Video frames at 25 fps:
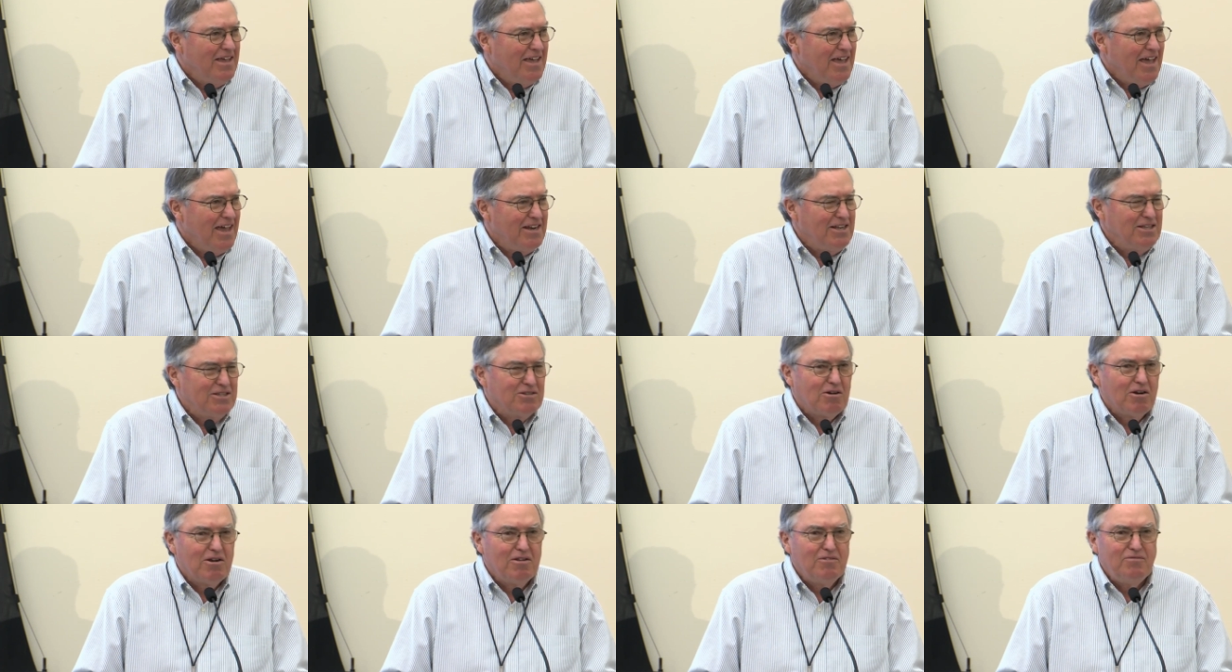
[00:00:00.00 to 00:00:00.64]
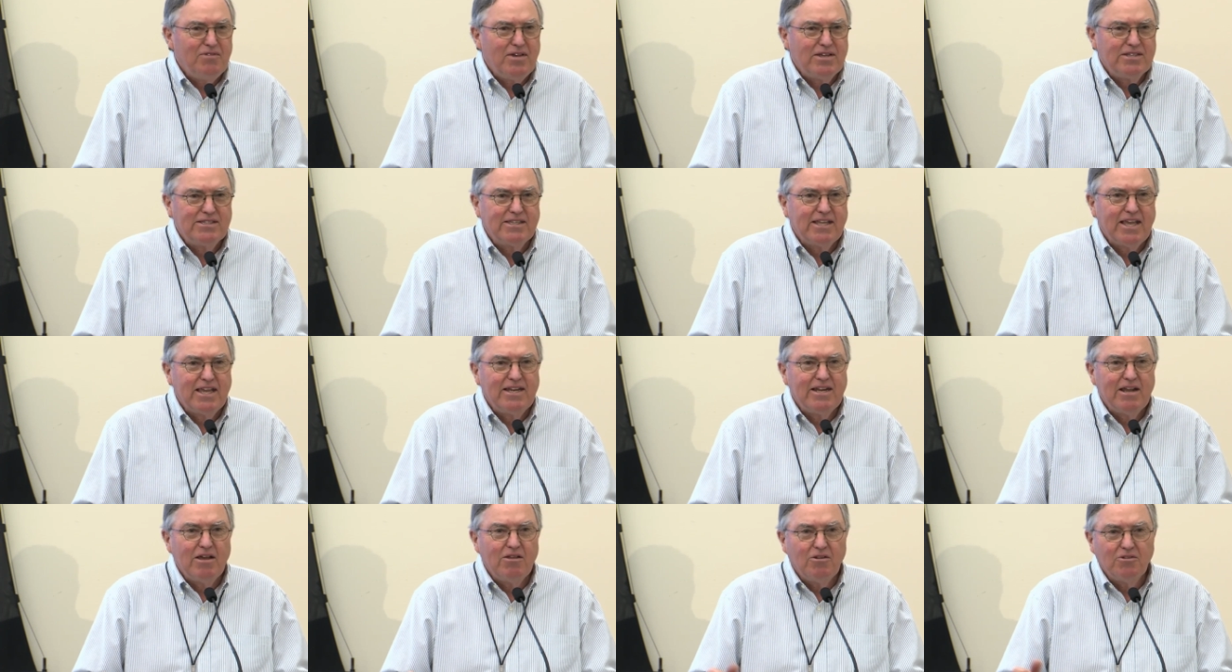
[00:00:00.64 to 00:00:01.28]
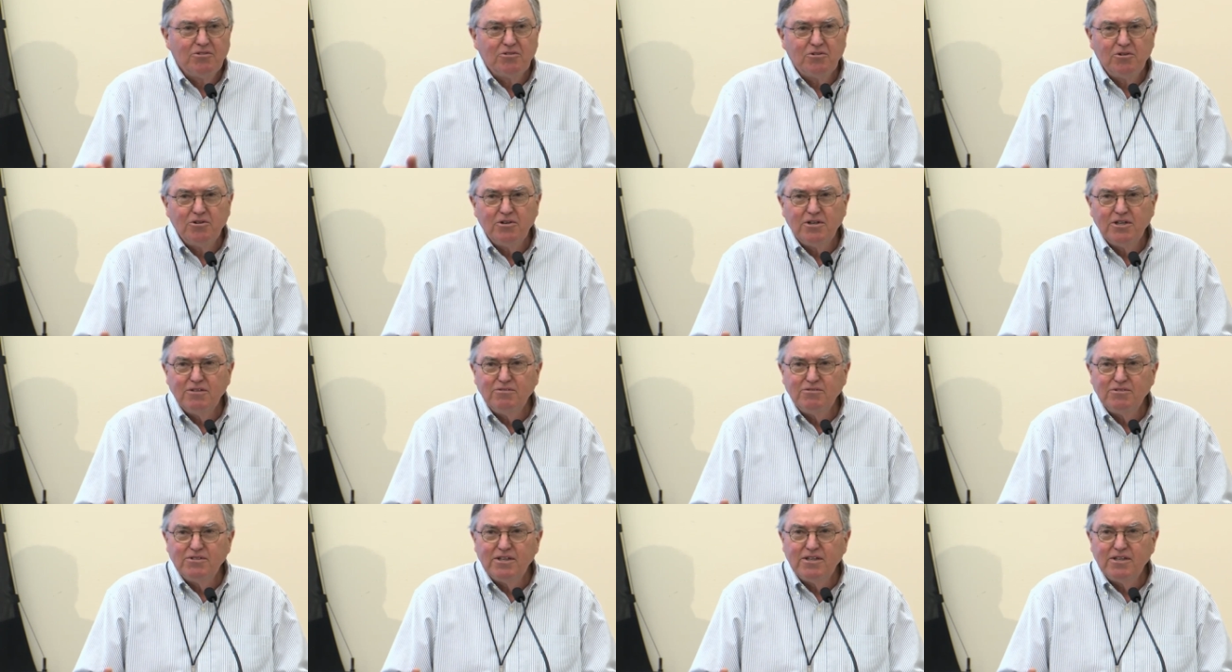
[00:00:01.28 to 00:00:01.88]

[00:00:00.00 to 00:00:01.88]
and he started investigating alternatives.